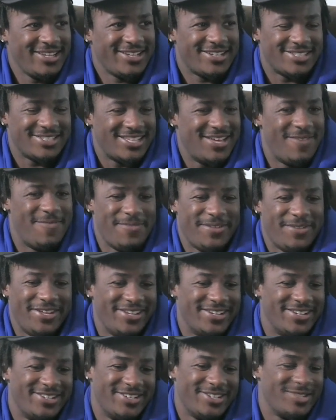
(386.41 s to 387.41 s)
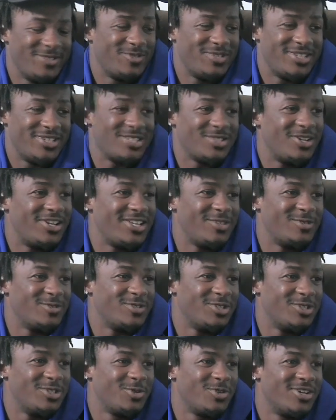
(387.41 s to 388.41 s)
Cause I mean, that's all you would
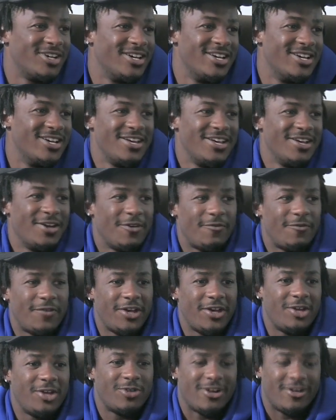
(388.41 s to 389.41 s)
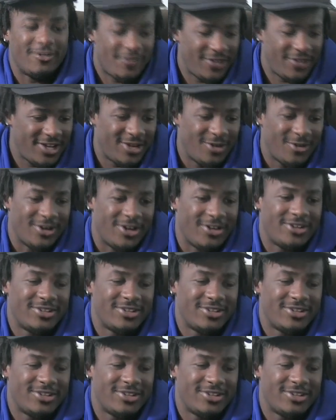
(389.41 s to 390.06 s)
do, fade route, fade route.